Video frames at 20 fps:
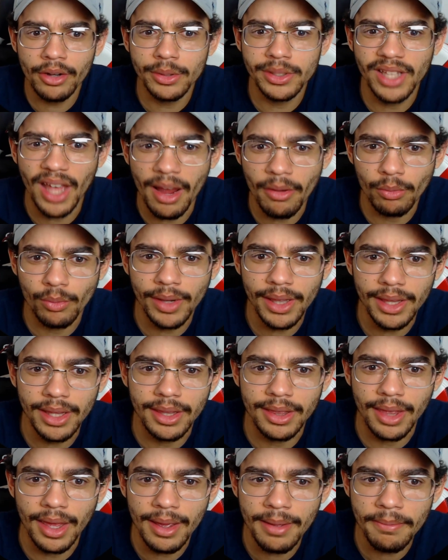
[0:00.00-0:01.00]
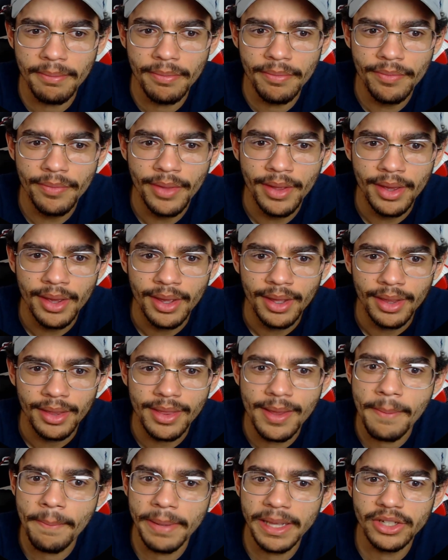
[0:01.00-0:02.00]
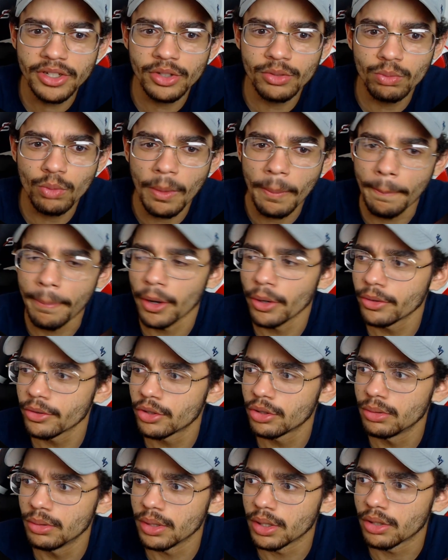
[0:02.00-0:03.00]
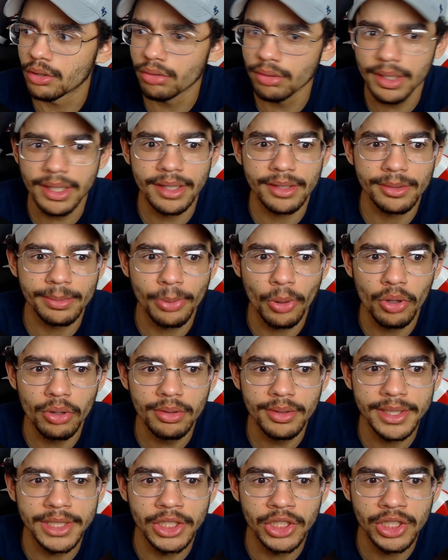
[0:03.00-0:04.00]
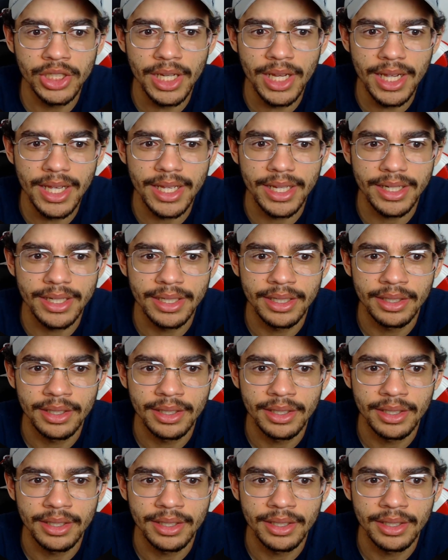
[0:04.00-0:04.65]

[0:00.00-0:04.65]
Was that really them? Them bitches were burnt to a crisp. Holy shit.